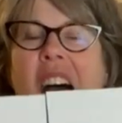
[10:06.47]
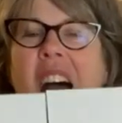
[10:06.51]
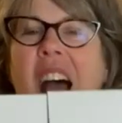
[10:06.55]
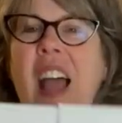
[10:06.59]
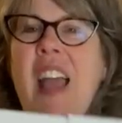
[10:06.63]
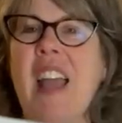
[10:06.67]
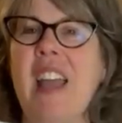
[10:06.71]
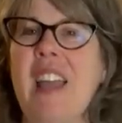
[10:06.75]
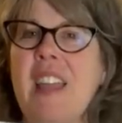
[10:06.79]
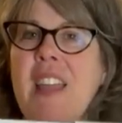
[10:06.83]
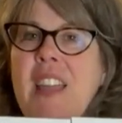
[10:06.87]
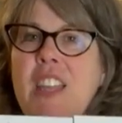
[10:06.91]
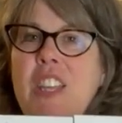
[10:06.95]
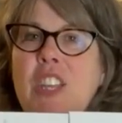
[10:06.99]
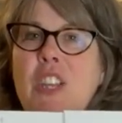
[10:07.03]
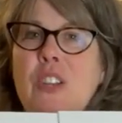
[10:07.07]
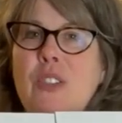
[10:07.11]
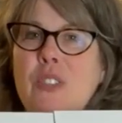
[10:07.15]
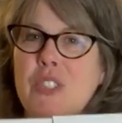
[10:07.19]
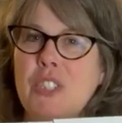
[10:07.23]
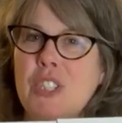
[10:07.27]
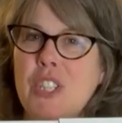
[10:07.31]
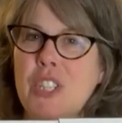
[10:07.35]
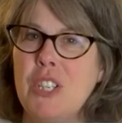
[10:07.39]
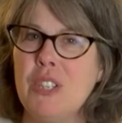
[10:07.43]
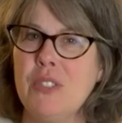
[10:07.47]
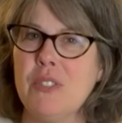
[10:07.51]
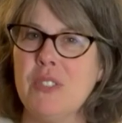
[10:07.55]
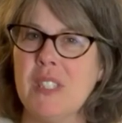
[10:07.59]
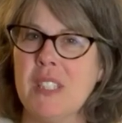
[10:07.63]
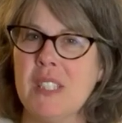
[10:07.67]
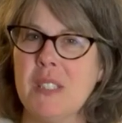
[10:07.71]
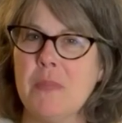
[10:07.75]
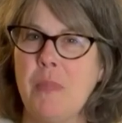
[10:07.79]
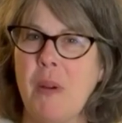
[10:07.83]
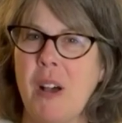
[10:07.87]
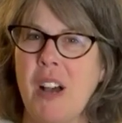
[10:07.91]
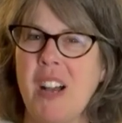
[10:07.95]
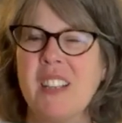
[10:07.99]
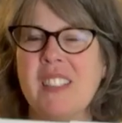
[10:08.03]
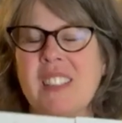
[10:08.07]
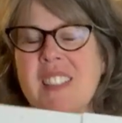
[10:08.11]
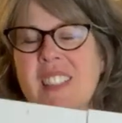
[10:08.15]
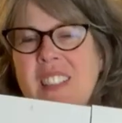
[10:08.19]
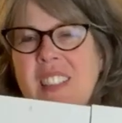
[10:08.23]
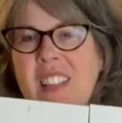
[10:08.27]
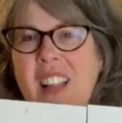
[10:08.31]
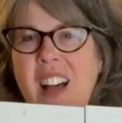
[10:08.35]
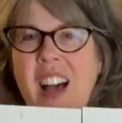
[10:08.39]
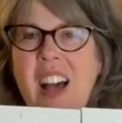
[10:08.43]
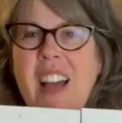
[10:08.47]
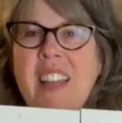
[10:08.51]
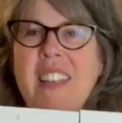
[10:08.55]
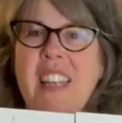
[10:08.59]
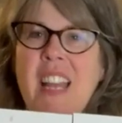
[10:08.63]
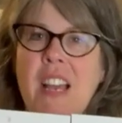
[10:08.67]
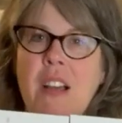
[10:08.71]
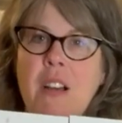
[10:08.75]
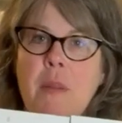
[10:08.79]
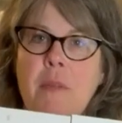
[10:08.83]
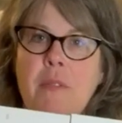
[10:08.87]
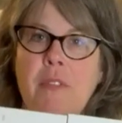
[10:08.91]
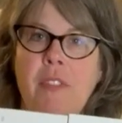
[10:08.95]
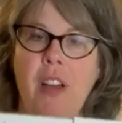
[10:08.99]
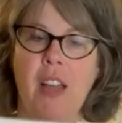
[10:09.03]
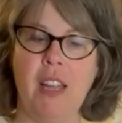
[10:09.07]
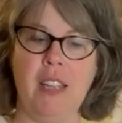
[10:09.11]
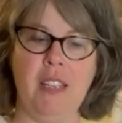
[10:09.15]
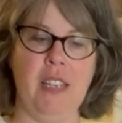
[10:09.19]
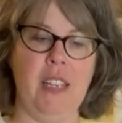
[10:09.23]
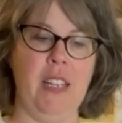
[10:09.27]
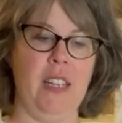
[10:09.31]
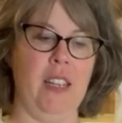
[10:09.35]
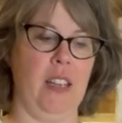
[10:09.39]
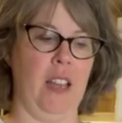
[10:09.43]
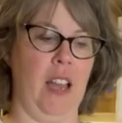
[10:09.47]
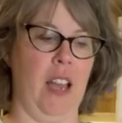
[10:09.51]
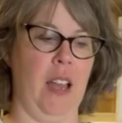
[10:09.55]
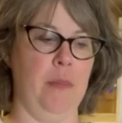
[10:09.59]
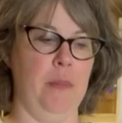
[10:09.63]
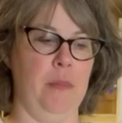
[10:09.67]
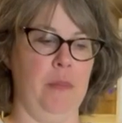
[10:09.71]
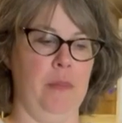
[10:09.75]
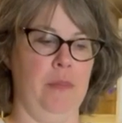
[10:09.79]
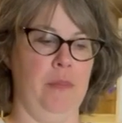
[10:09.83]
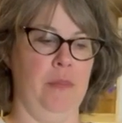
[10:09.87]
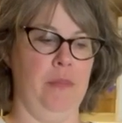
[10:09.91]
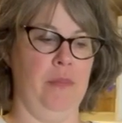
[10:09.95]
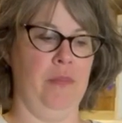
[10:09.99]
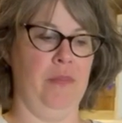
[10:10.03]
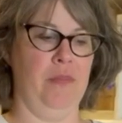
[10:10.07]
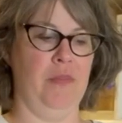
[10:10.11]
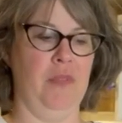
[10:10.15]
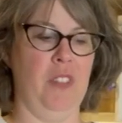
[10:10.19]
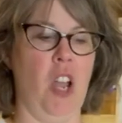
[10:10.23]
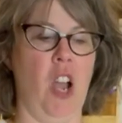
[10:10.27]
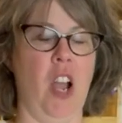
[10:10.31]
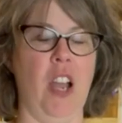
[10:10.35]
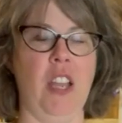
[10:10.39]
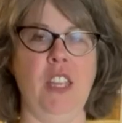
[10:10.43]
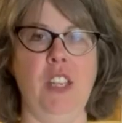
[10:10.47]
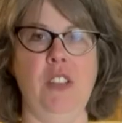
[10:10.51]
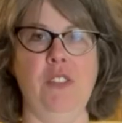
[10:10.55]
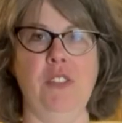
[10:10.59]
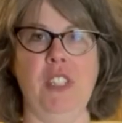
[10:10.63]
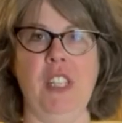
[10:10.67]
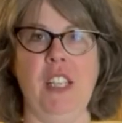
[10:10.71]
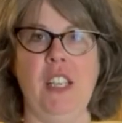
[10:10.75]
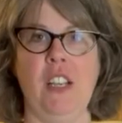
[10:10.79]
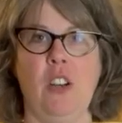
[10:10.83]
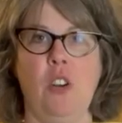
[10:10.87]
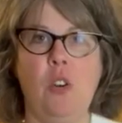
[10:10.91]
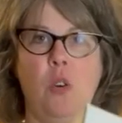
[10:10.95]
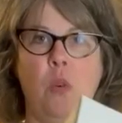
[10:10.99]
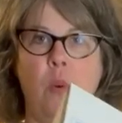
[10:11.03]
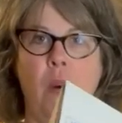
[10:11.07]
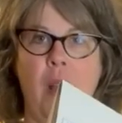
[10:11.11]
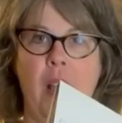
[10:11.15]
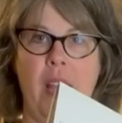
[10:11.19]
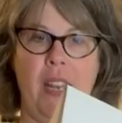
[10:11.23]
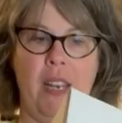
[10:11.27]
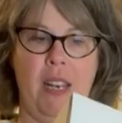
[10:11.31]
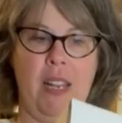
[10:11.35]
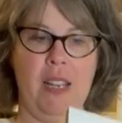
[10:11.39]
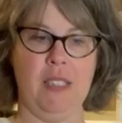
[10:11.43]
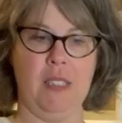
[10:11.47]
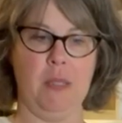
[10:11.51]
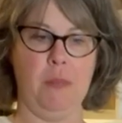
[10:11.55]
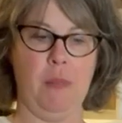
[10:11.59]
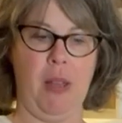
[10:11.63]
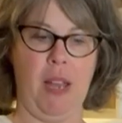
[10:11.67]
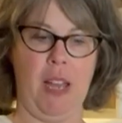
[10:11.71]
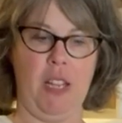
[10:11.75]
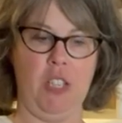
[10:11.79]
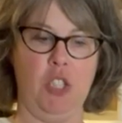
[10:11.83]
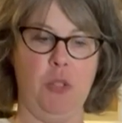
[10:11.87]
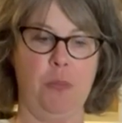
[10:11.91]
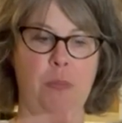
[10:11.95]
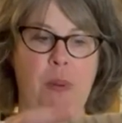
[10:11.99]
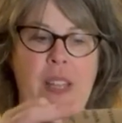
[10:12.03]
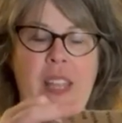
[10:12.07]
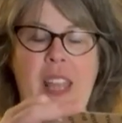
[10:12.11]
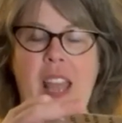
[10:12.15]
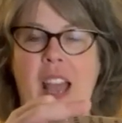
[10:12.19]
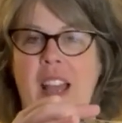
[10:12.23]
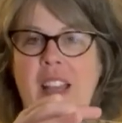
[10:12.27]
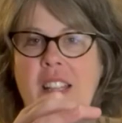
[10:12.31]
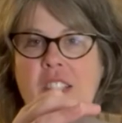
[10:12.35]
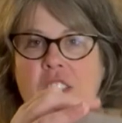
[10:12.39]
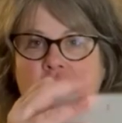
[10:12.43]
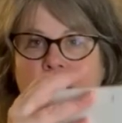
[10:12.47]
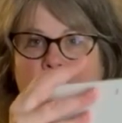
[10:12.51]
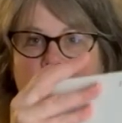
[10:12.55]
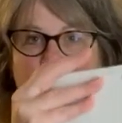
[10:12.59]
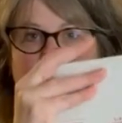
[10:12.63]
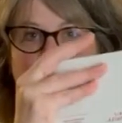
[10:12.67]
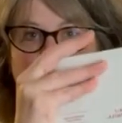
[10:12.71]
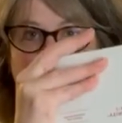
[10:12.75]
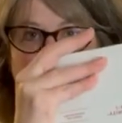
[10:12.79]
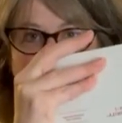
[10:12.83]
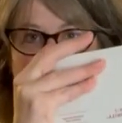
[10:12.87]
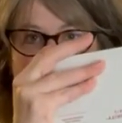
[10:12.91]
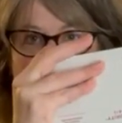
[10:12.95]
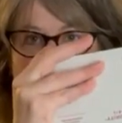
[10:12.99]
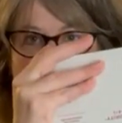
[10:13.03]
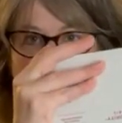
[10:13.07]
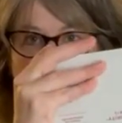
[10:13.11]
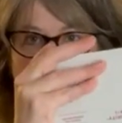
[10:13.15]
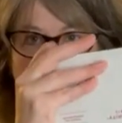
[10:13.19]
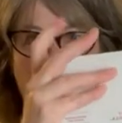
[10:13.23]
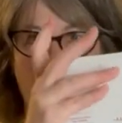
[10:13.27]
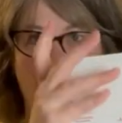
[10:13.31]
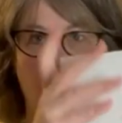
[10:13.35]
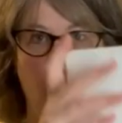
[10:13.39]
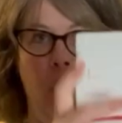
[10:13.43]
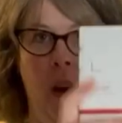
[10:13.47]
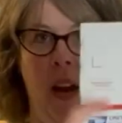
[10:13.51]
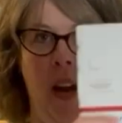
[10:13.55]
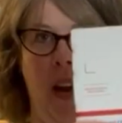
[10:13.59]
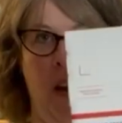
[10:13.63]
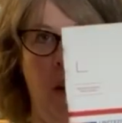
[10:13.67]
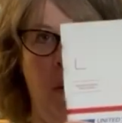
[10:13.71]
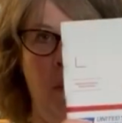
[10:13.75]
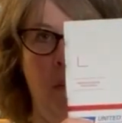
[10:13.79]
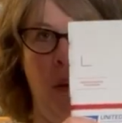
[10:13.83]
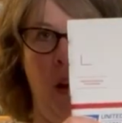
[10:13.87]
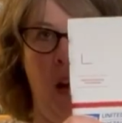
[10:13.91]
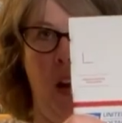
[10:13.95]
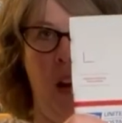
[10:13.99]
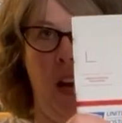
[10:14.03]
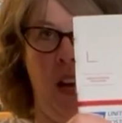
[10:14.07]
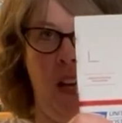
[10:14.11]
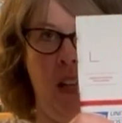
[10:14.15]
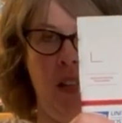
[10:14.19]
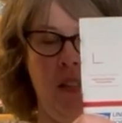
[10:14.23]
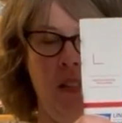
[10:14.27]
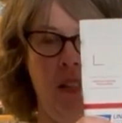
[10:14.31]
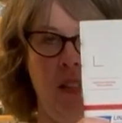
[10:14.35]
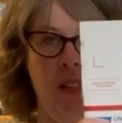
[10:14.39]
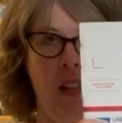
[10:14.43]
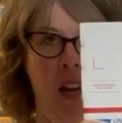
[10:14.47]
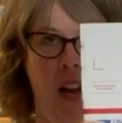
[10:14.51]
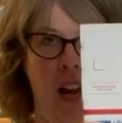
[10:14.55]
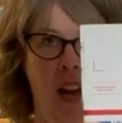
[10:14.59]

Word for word: I used to use this box a lot. Now I'm finding I'm not using it quite as much, but yeah, it's just like a little square box.